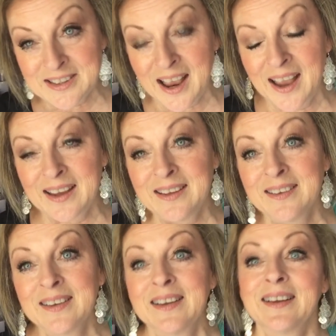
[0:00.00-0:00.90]
day.
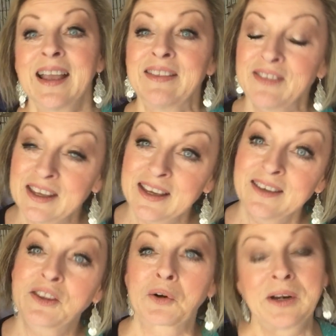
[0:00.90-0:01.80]
And
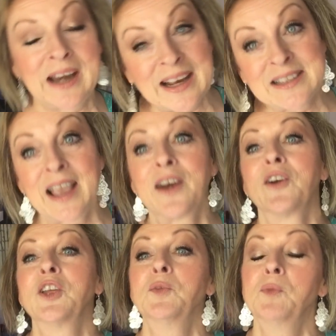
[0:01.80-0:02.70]
then 3 days later,
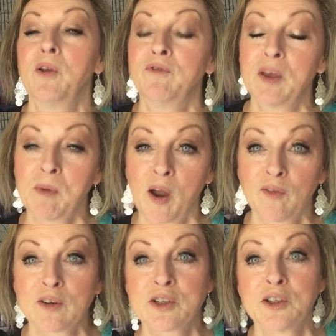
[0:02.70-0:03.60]
you moved them
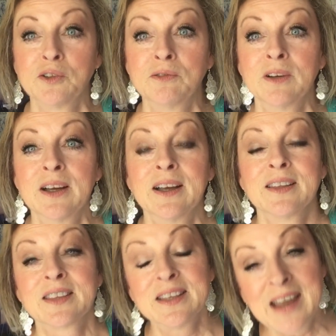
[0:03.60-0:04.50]
over to
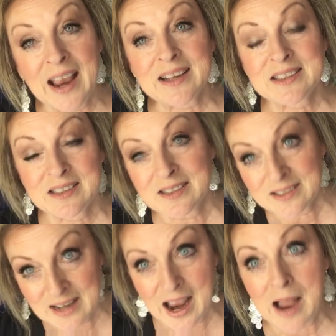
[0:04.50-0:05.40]
the next
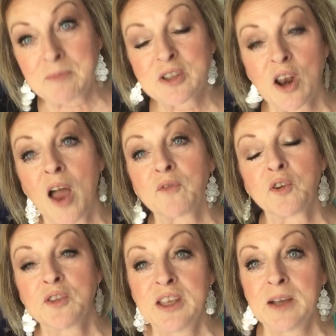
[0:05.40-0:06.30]
time slot
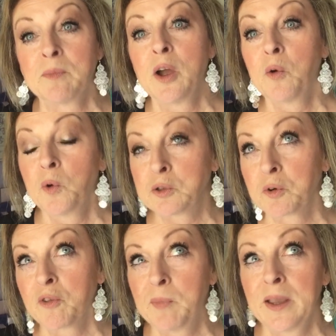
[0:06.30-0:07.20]
for them, which
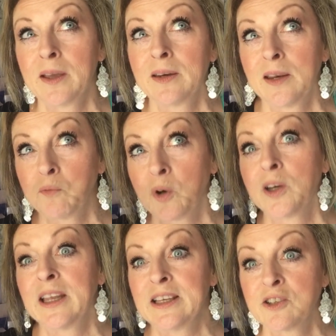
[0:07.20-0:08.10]
would have been
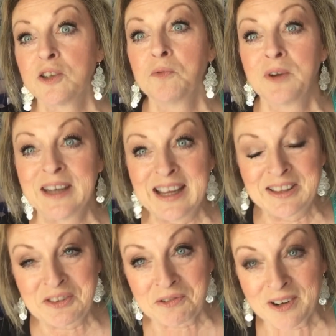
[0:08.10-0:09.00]
N1, N2,
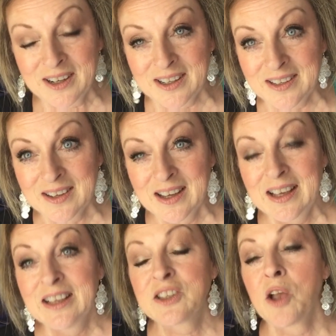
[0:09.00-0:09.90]
N3.
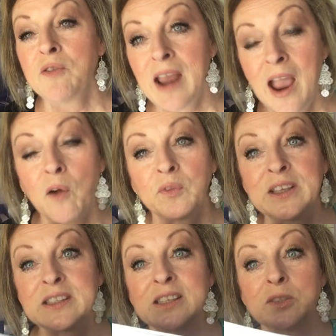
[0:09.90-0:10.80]
So now
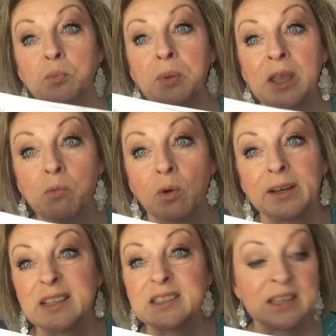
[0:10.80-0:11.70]
this is
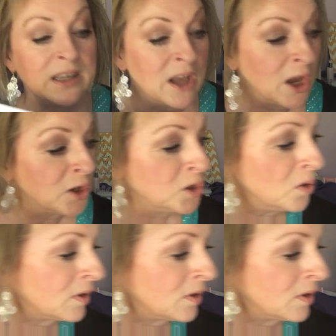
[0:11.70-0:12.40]
B1. And see, you